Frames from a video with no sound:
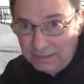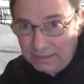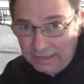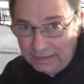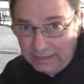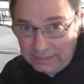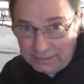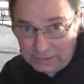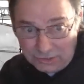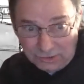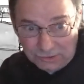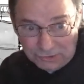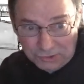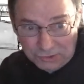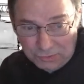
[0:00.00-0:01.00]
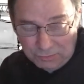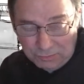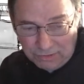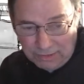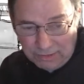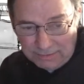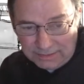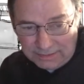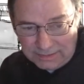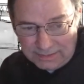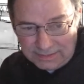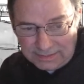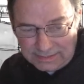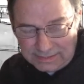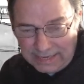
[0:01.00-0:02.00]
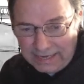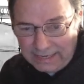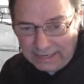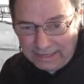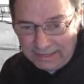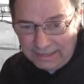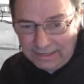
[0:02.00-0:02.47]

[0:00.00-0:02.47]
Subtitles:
and they still do probably to this day.